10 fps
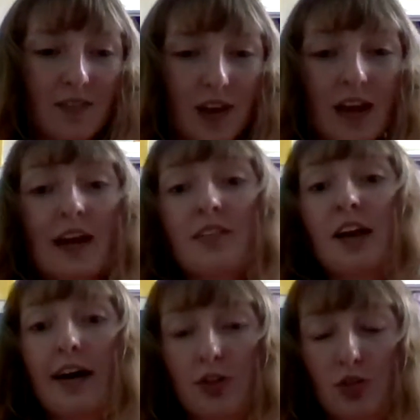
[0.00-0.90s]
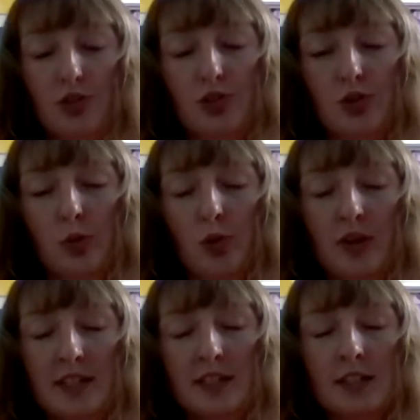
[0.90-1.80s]
I haven't had creatures with
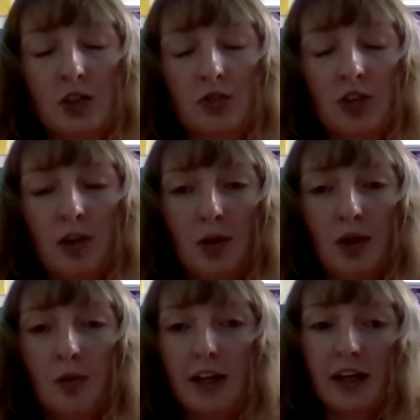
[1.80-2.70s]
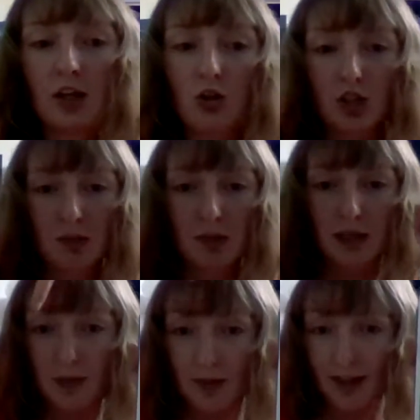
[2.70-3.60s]
poison, so if anybody would like to explain
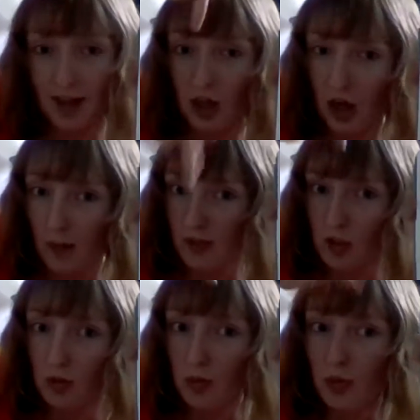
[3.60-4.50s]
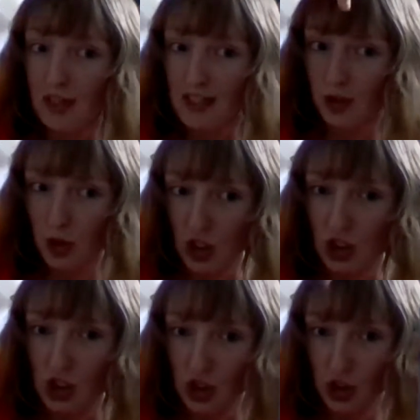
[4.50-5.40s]
to me in the comments what poison
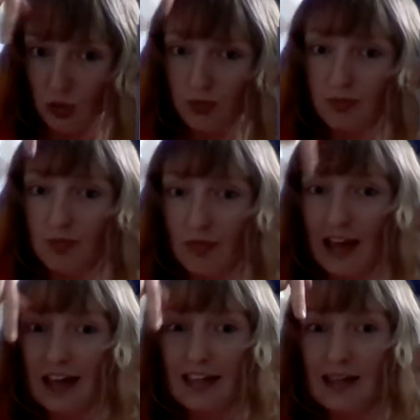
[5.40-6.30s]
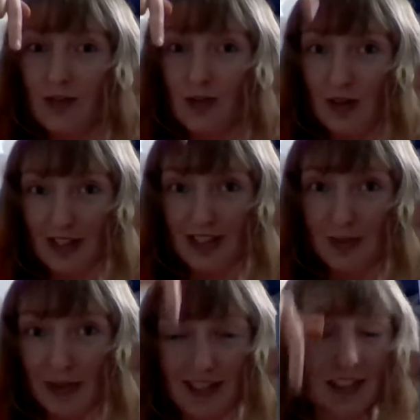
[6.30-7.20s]
creatures do,
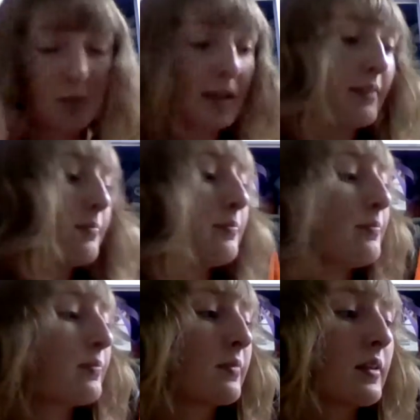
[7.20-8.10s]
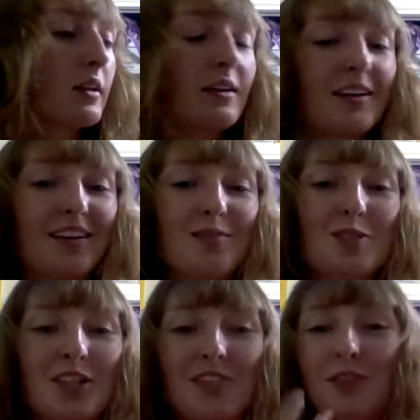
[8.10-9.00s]
please explain. I'm
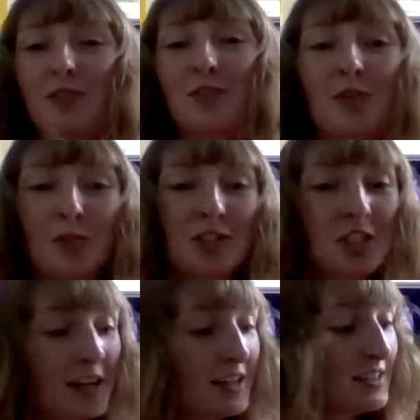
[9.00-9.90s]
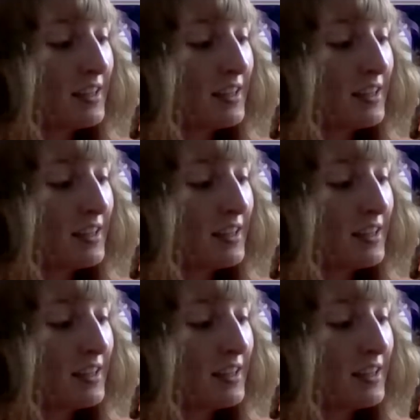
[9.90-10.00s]
sure everyone would appreciate it.